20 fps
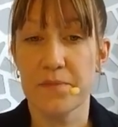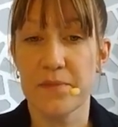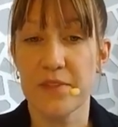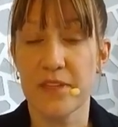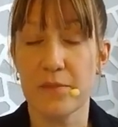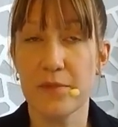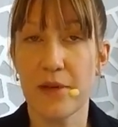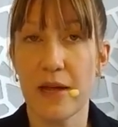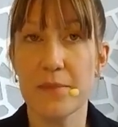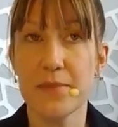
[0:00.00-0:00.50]

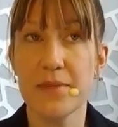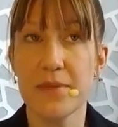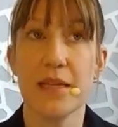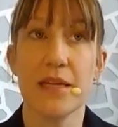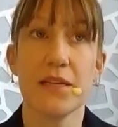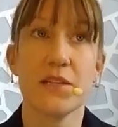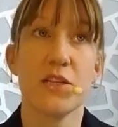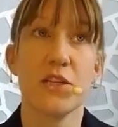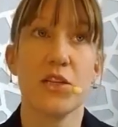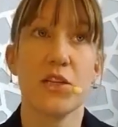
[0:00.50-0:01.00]
sometimes I'd
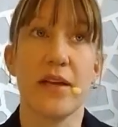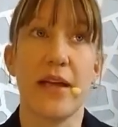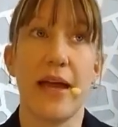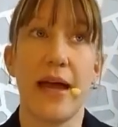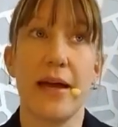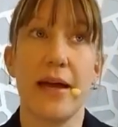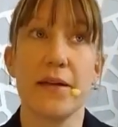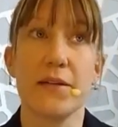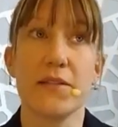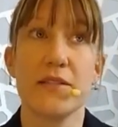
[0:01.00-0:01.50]
like to look
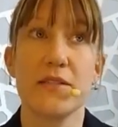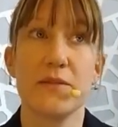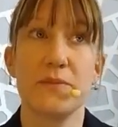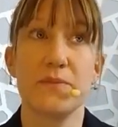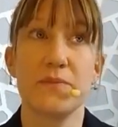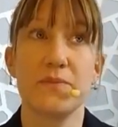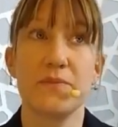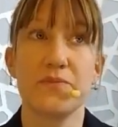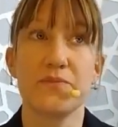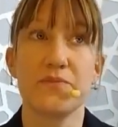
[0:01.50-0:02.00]
at
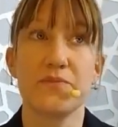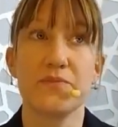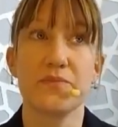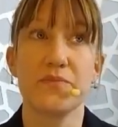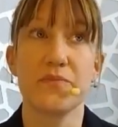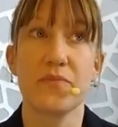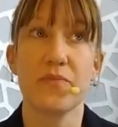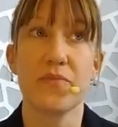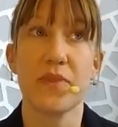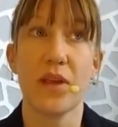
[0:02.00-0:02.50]

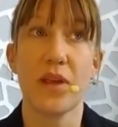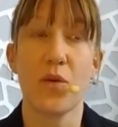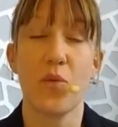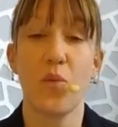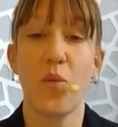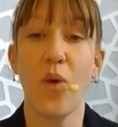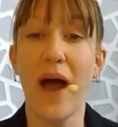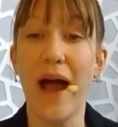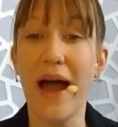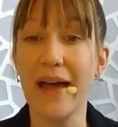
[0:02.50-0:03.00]

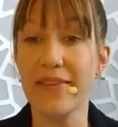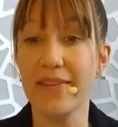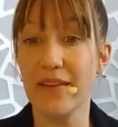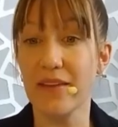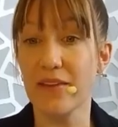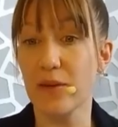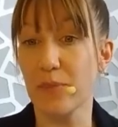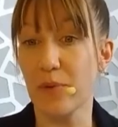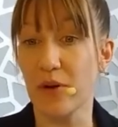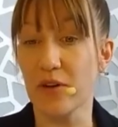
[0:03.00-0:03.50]
why the
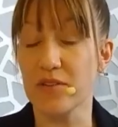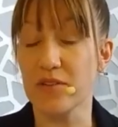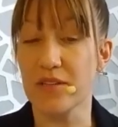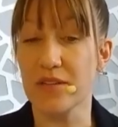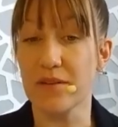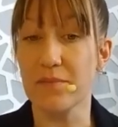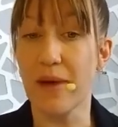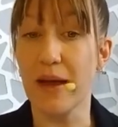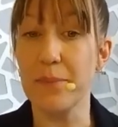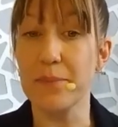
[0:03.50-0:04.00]
other
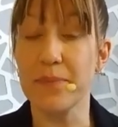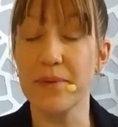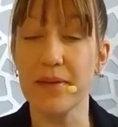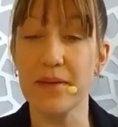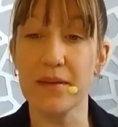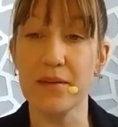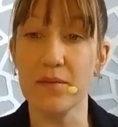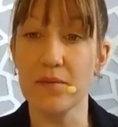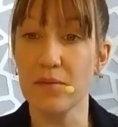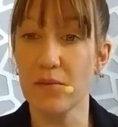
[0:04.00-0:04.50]
person might
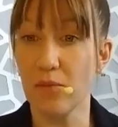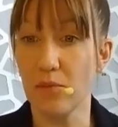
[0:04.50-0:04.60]
be